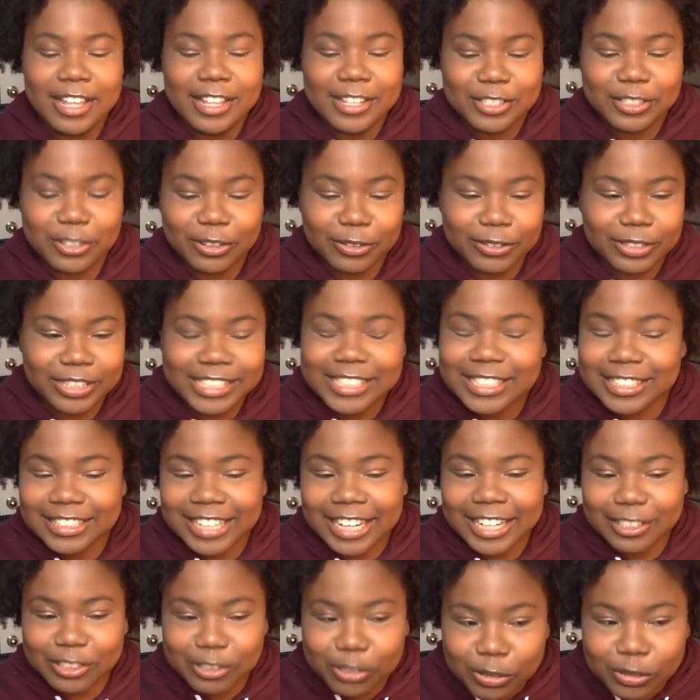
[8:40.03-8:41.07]
So this is
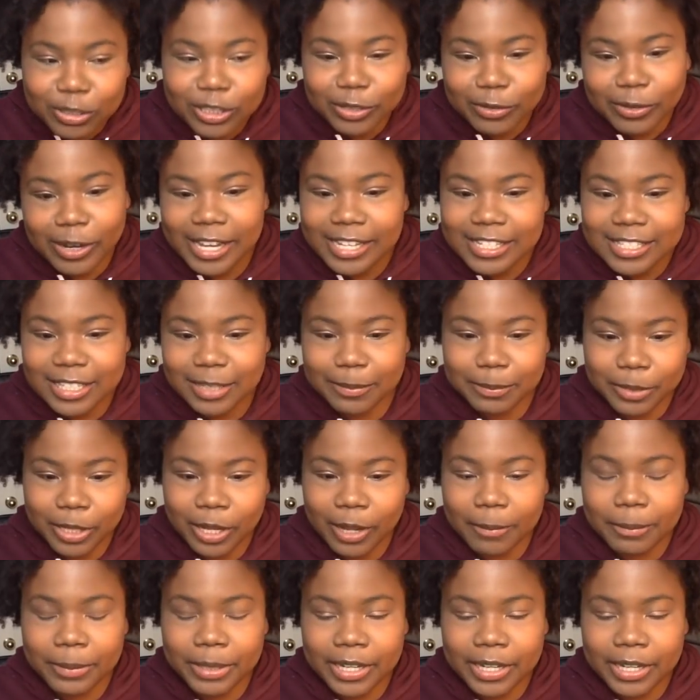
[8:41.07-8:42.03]
like truly where I slipped up,